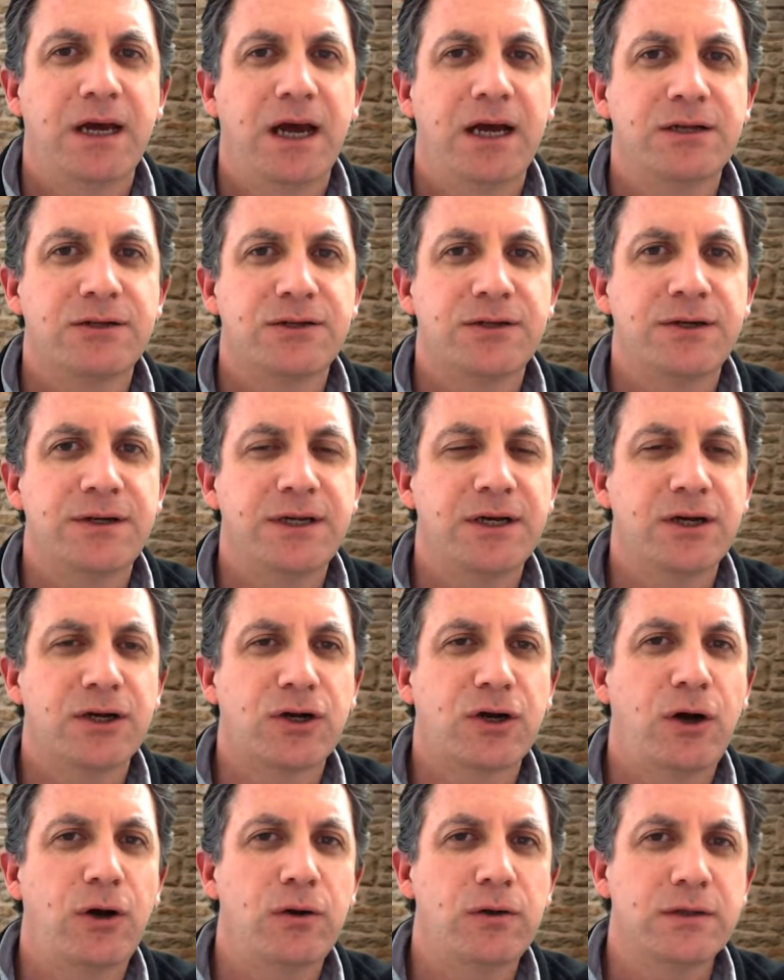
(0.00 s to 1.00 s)
And turning a
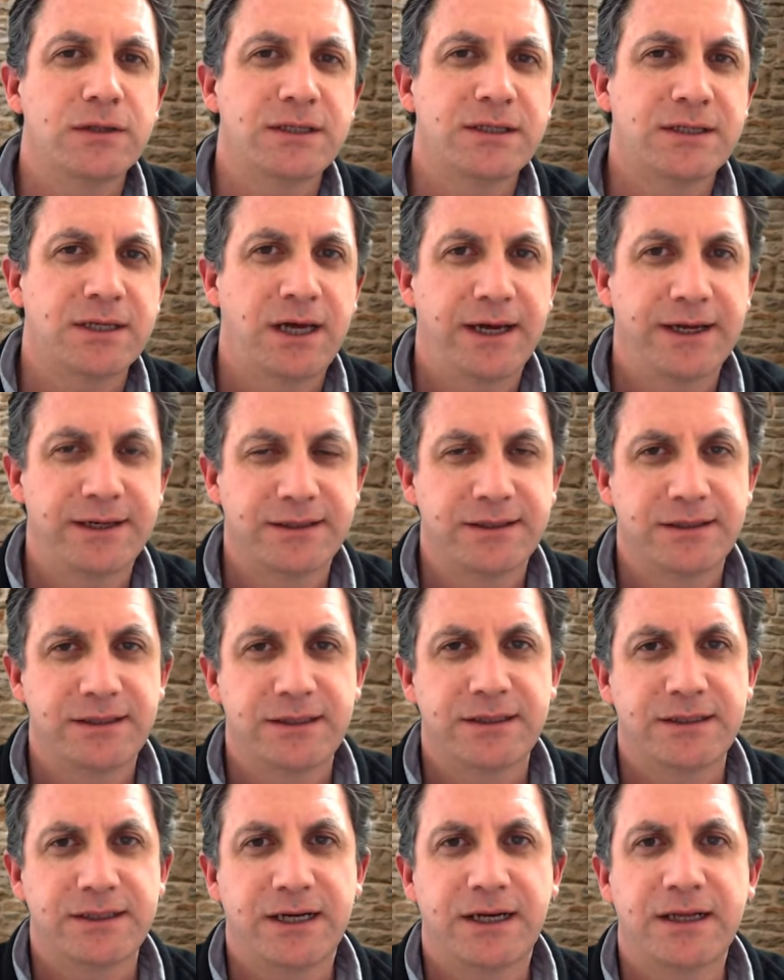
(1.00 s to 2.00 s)
cold site,
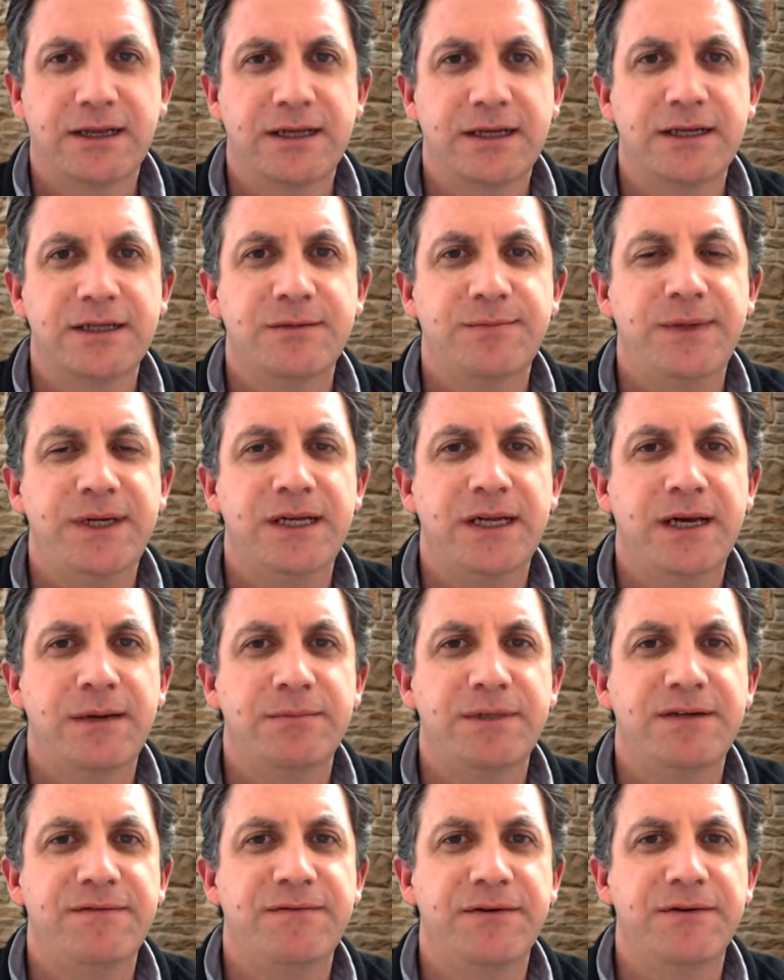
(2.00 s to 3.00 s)
a site that has been
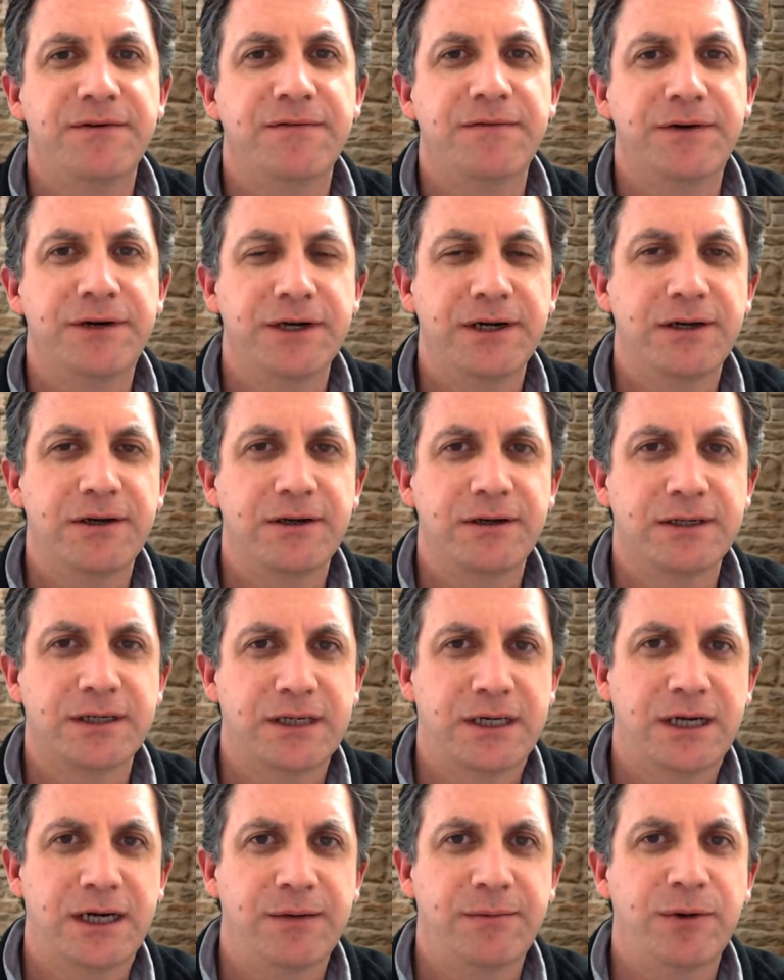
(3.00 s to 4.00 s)
empty for a very long
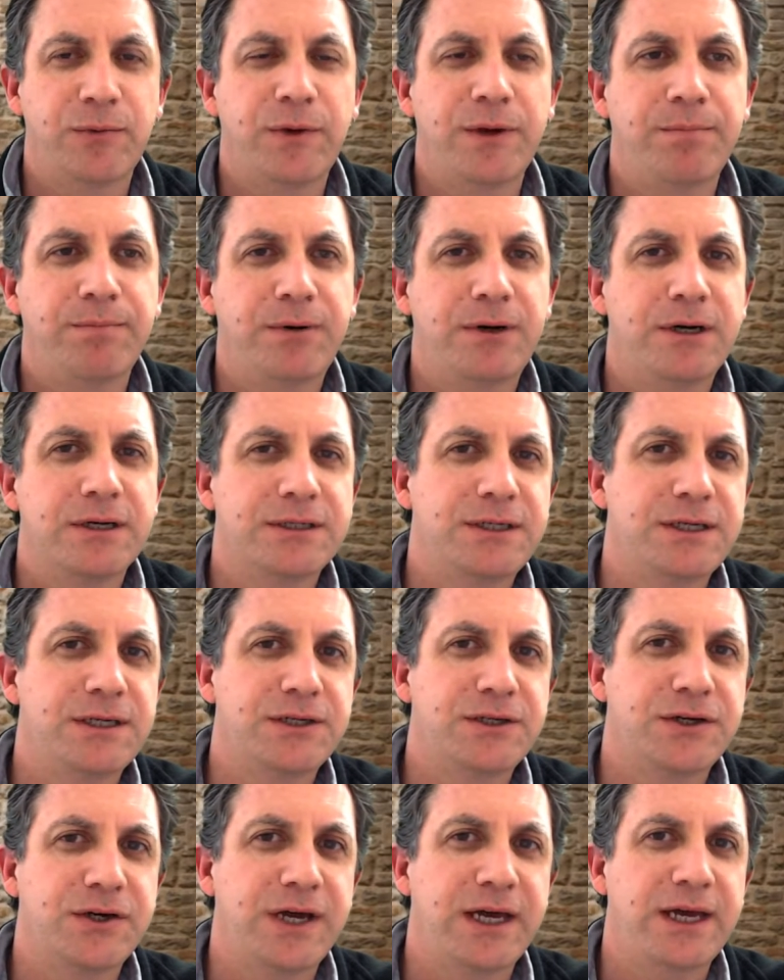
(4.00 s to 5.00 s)
time and where
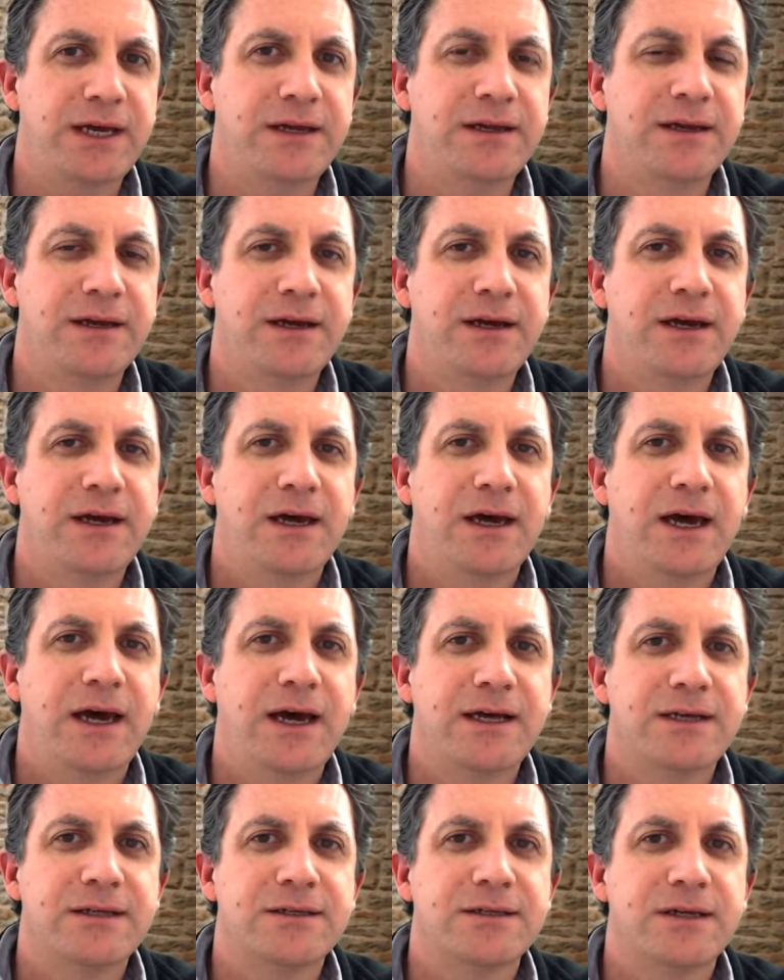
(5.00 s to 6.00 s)
passing trade
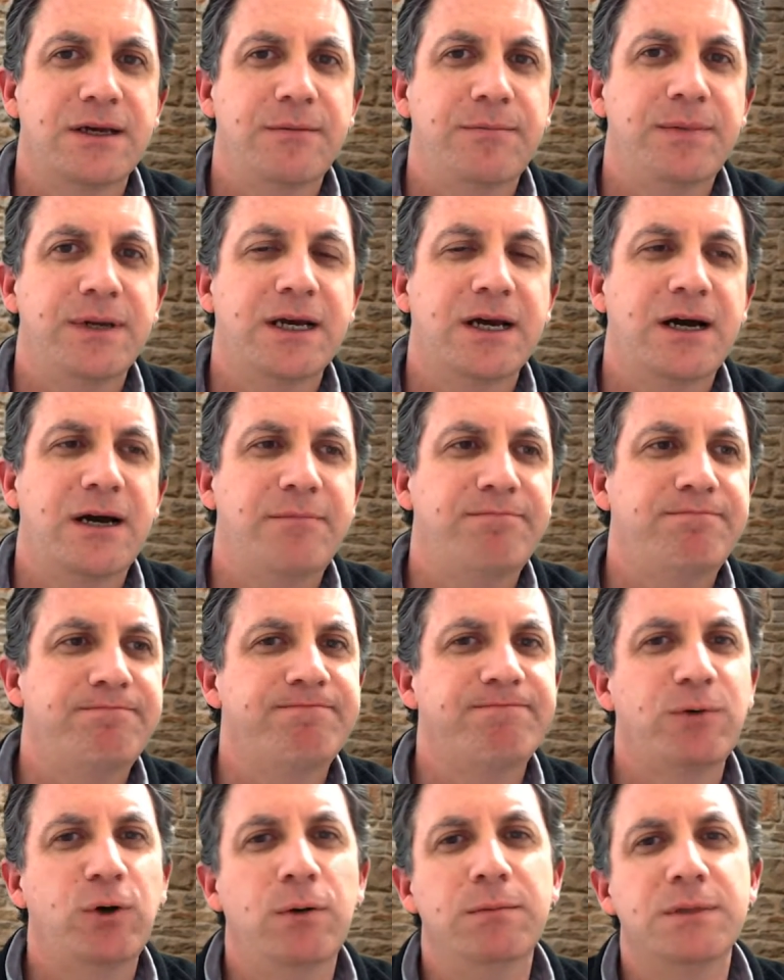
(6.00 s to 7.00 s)
has
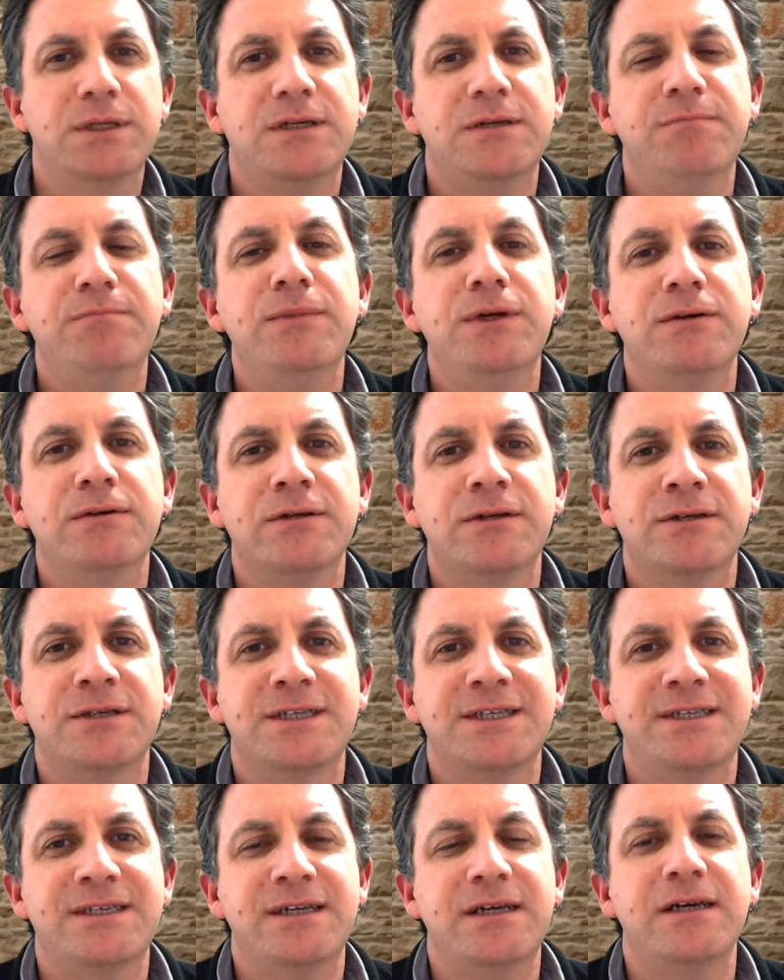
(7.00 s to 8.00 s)
become almost immune
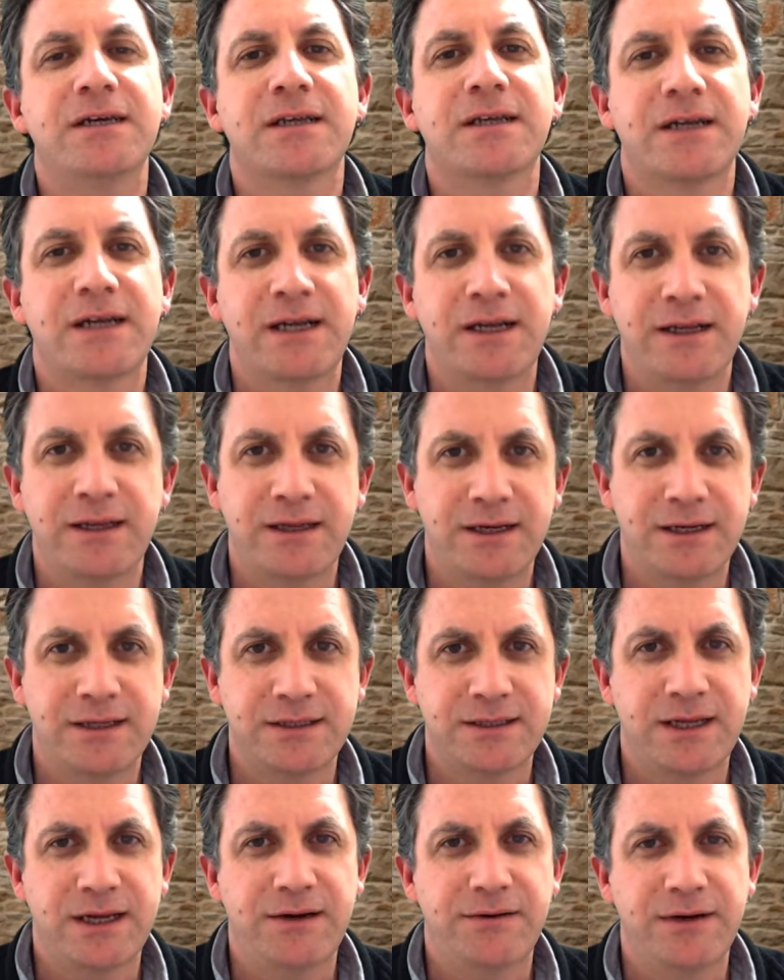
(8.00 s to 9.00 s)
to seeing that anything
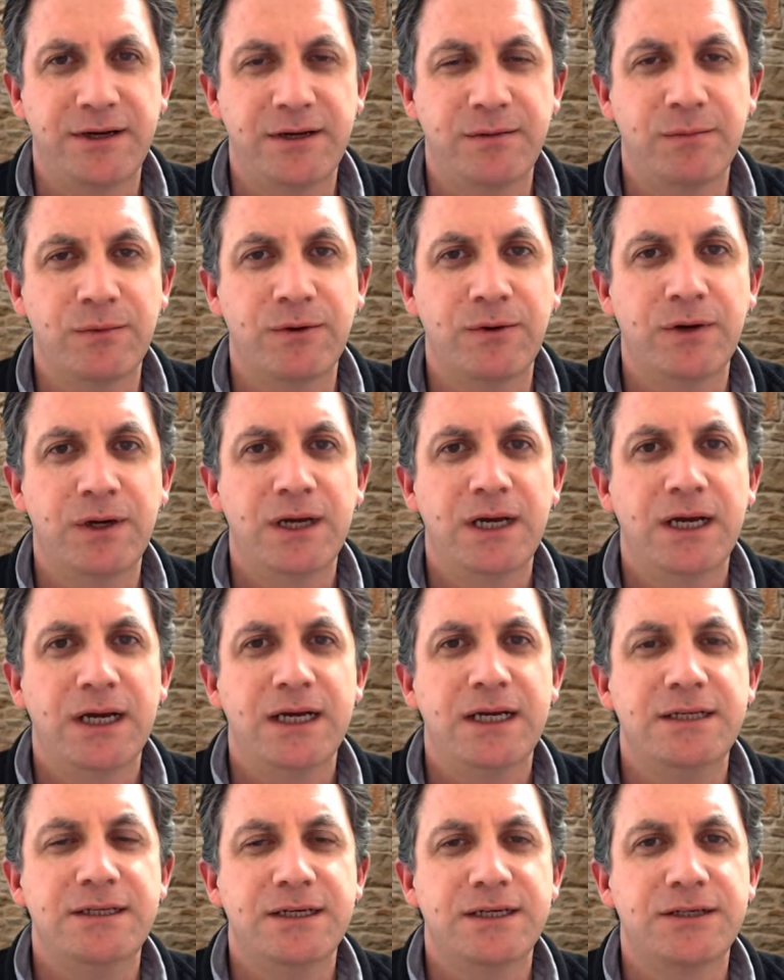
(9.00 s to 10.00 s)
is there anymore,
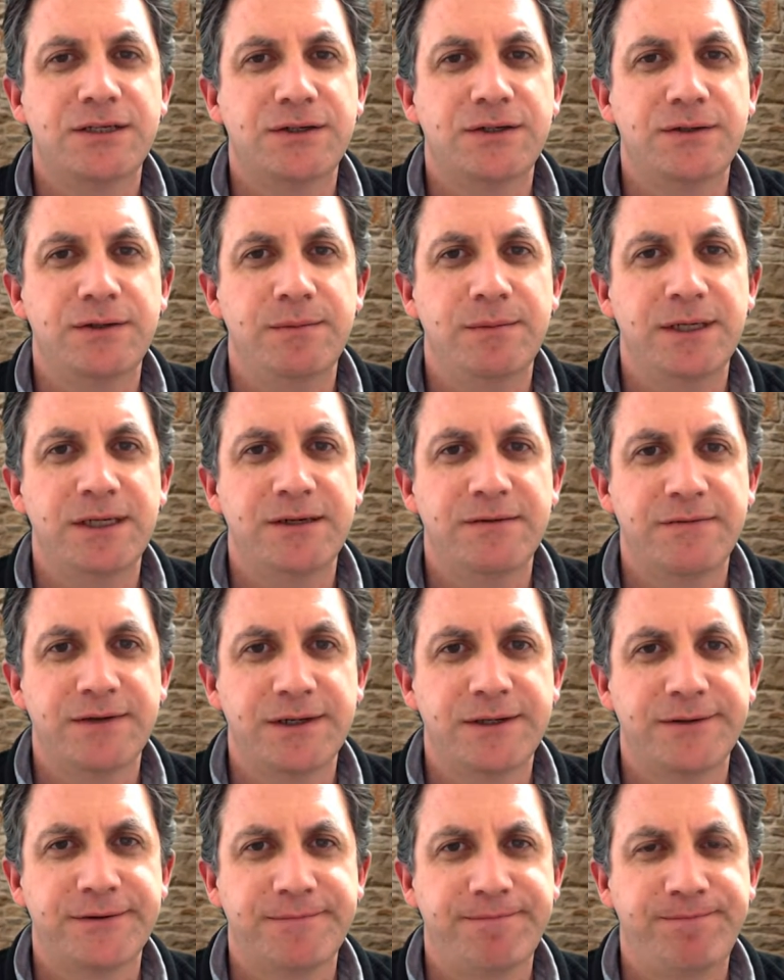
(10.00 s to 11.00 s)
is extremely
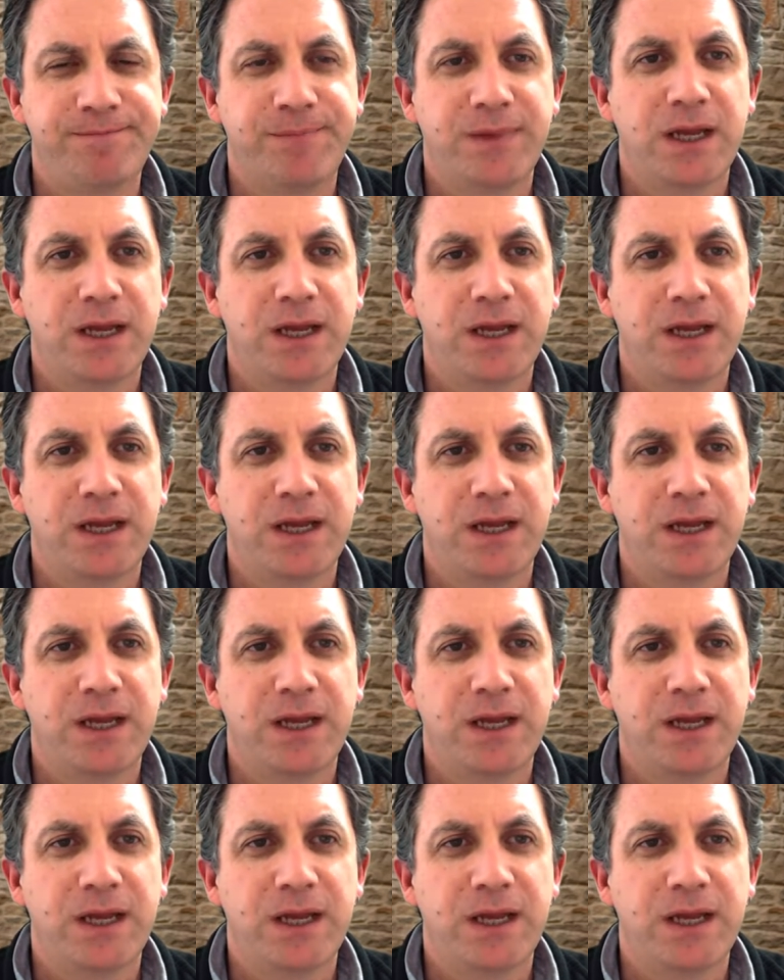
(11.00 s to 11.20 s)
difficult.